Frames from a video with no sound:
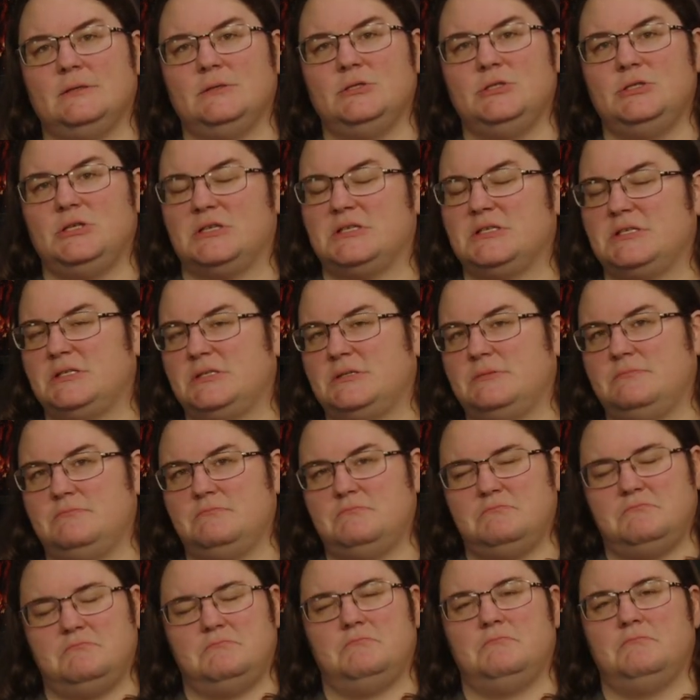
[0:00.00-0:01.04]
just
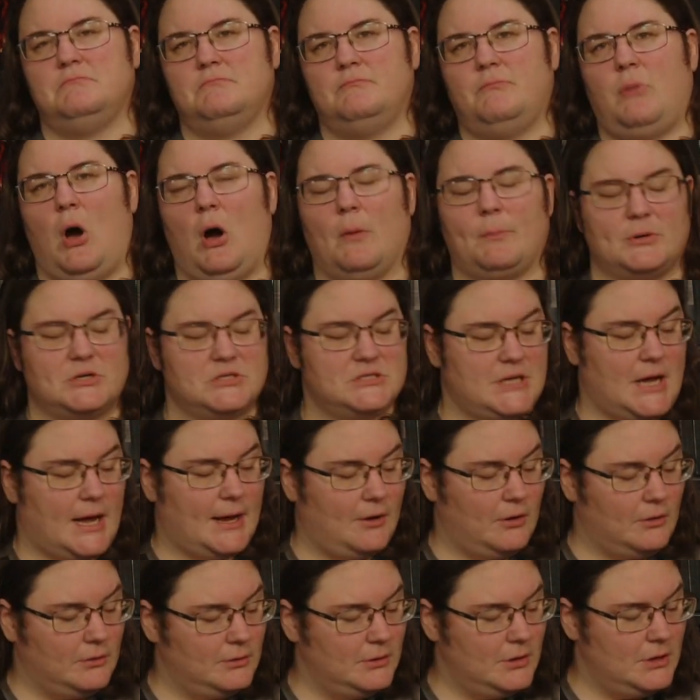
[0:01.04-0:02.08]
pauper
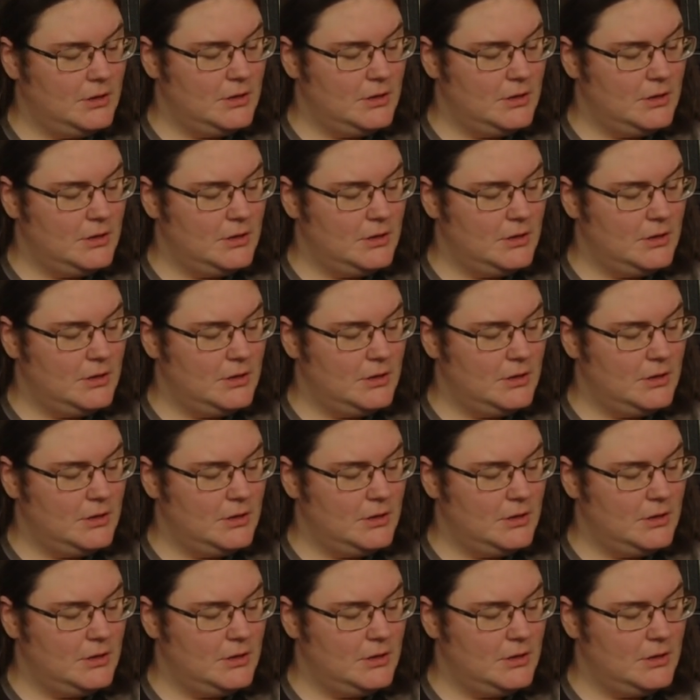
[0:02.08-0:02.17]
style.